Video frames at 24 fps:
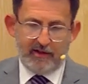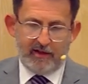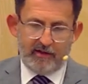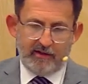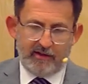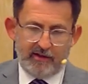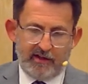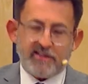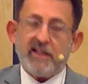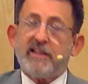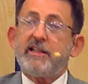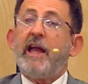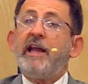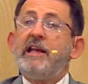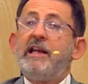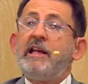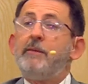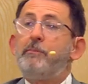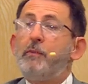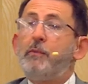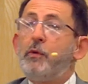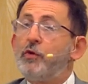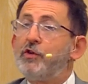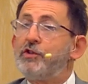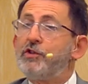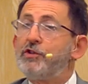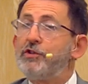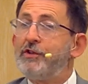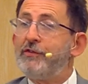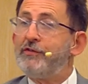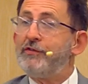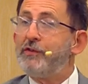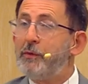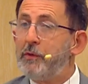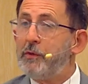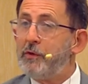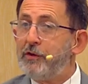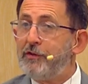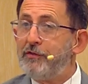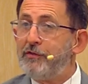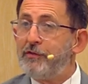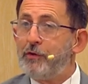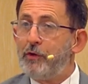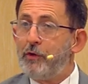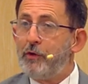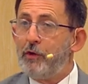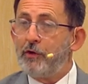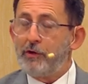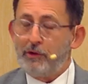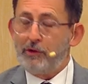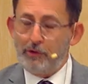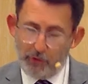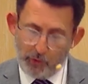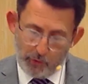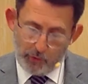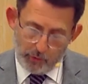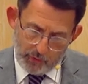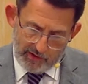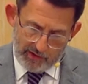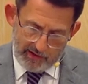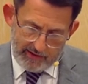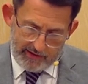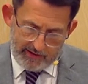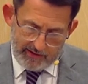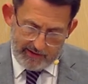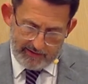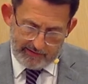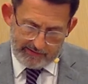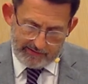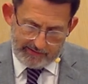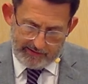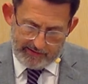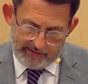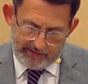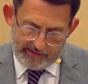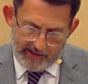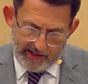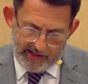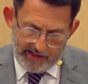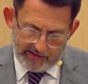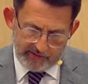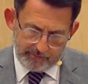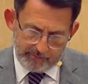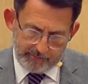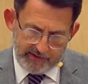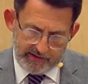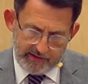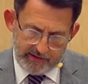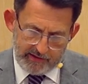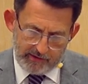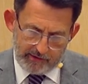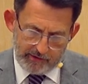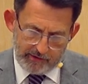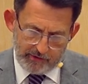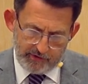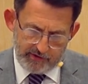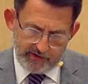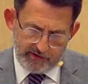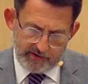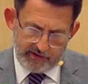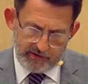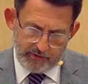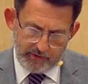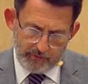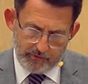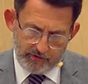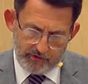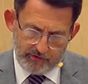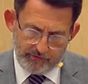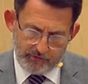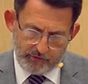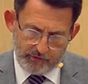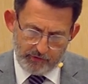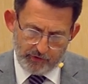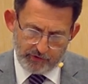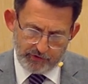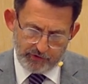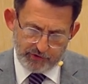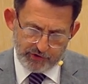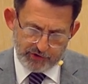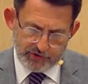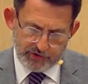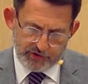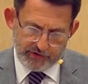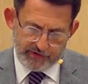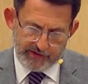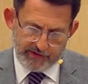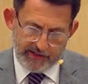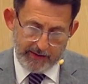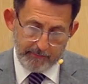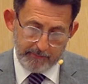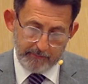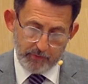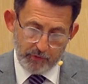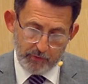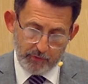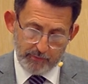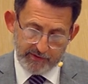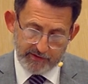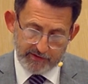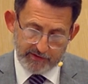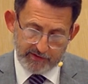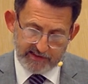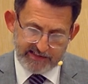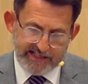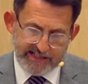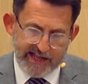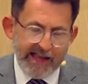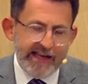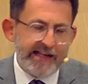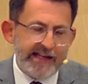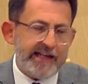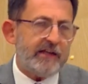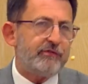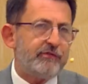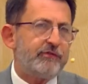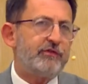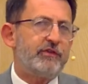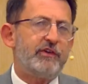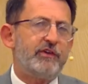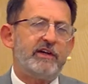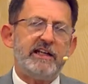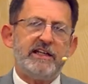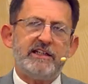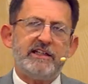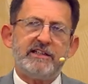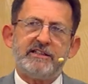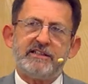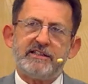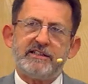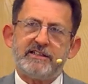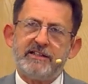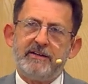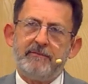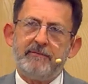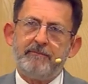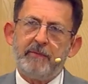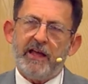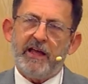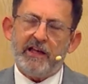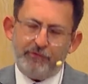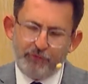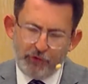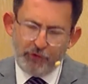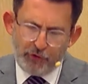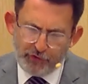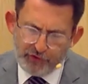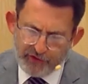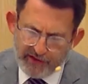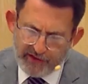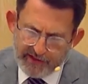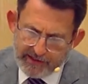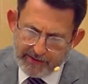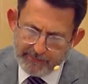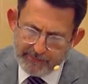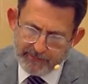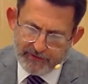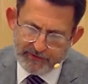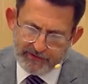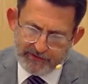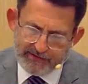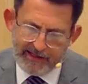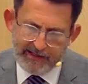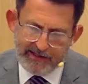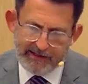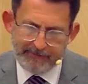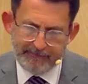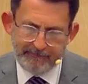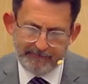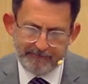it's a tiny portion of the Word of God, although it hadn't been included in the Word of God just at that moment. A tiny phrase. And if you think about that,